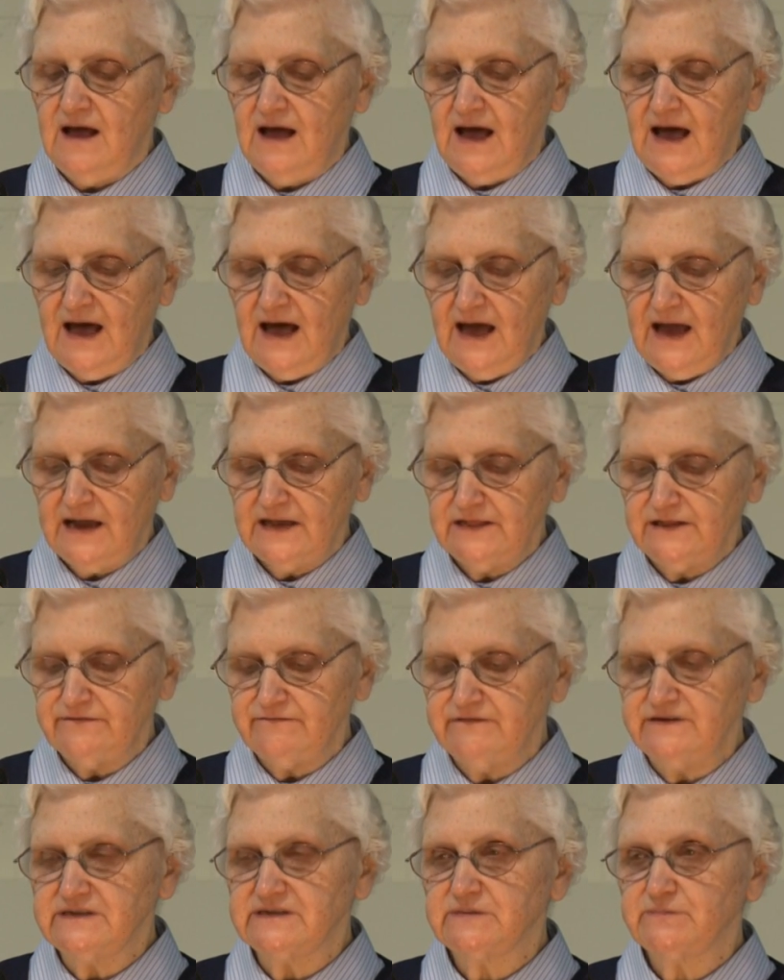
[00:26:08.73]
highly
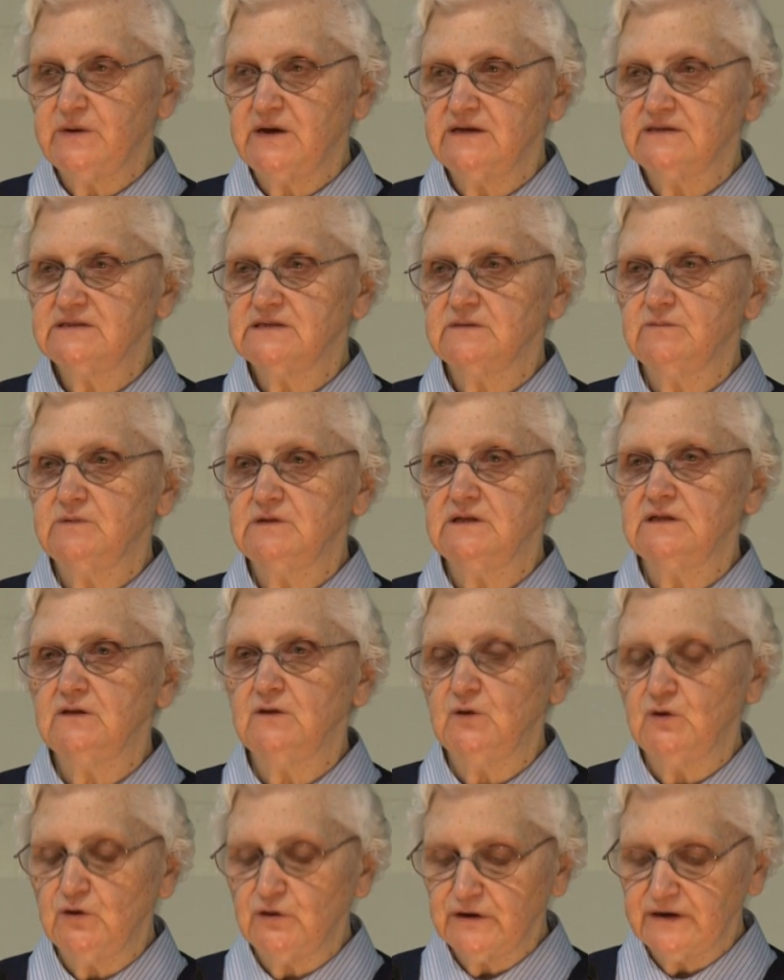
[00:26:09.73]
responsible
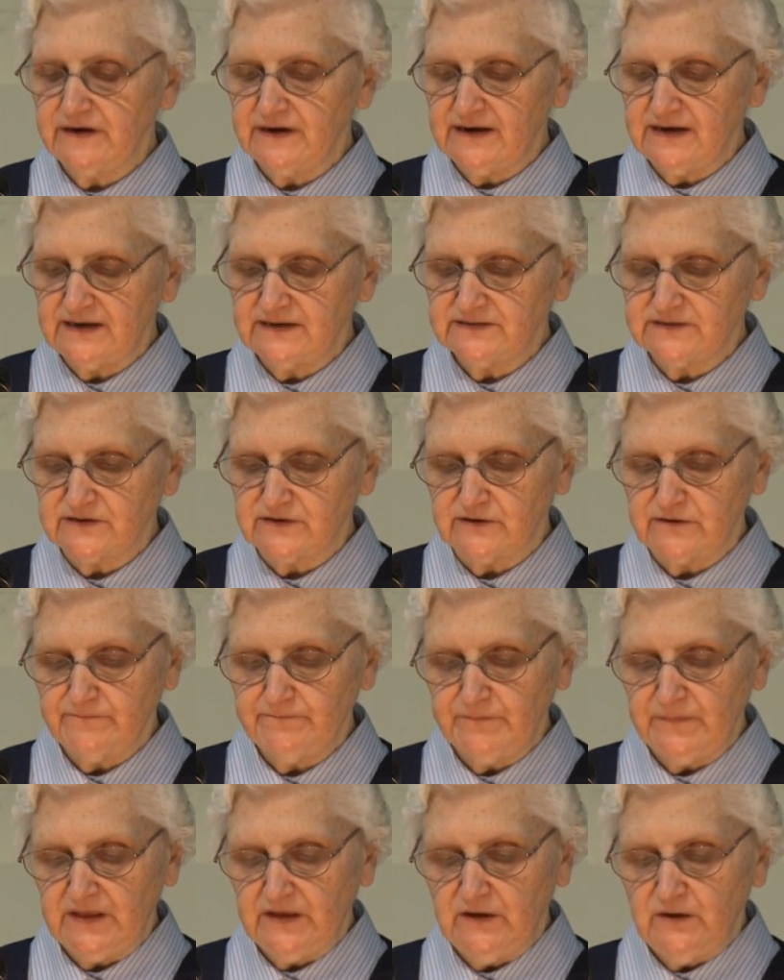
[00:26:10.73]
organizer
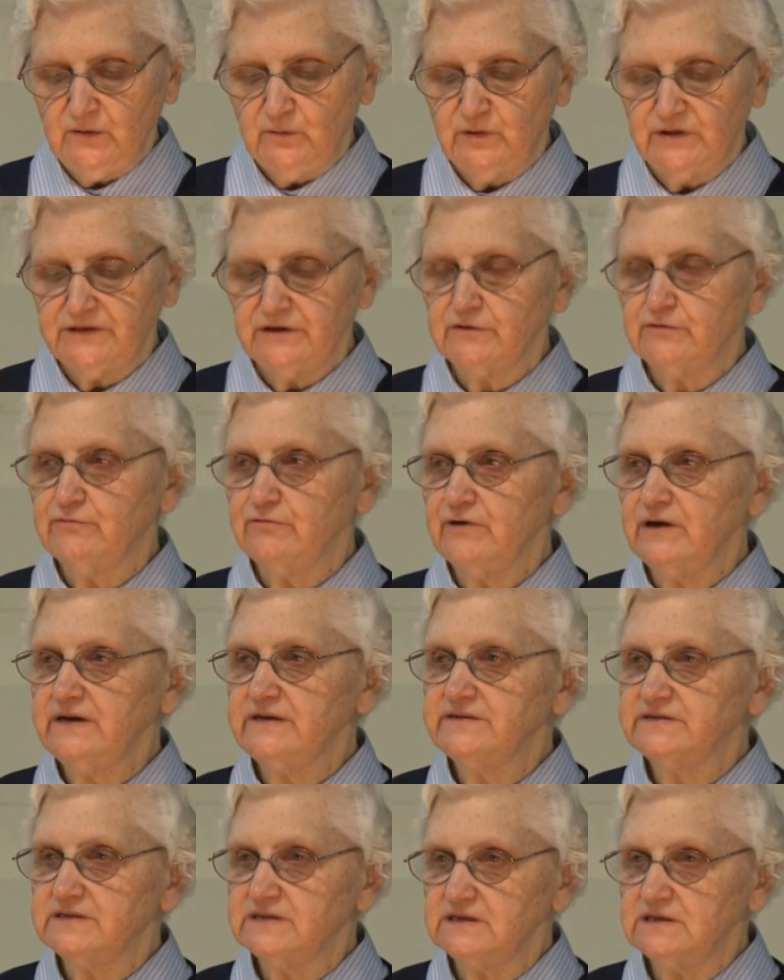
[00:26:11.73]
with a
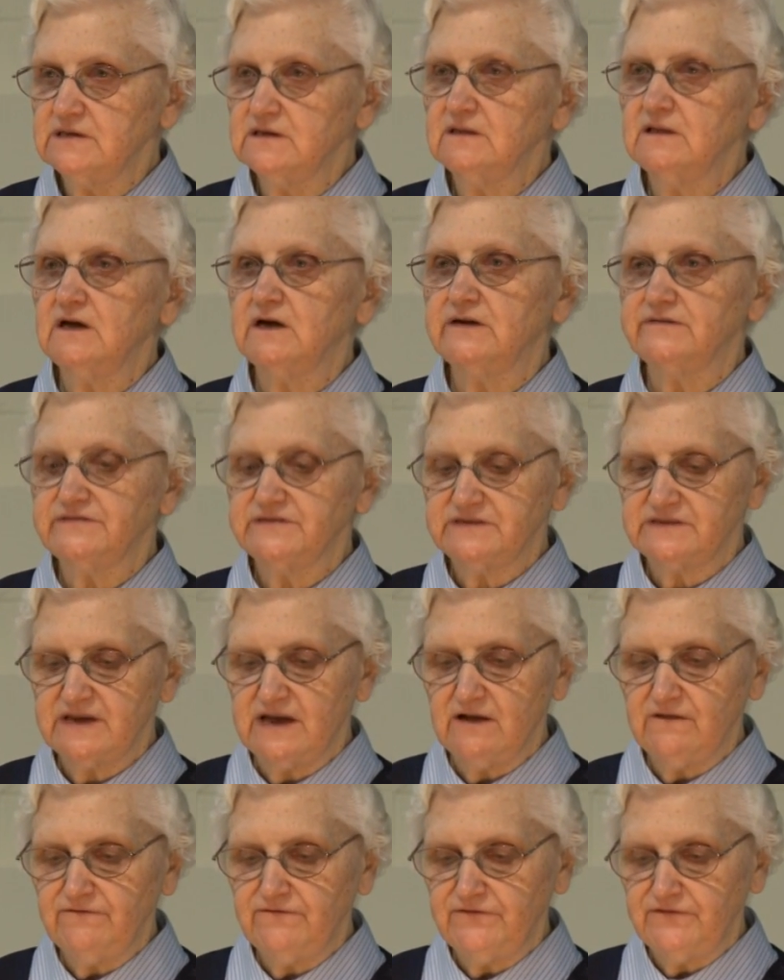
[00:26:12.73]
great deal of
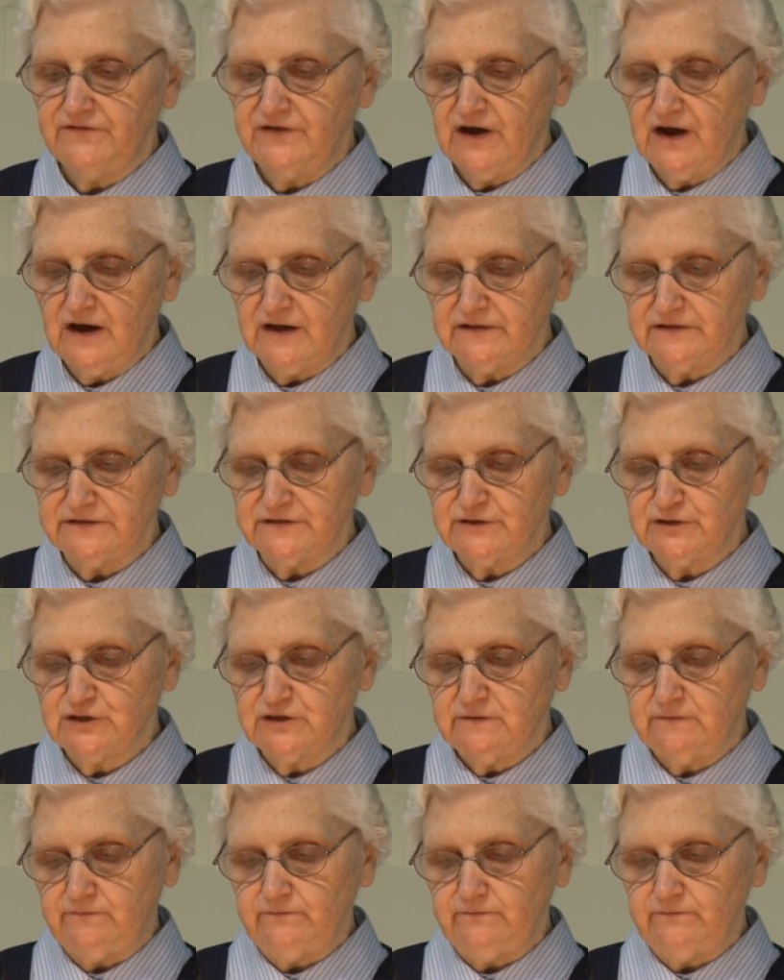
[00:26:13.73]
self-knowledge,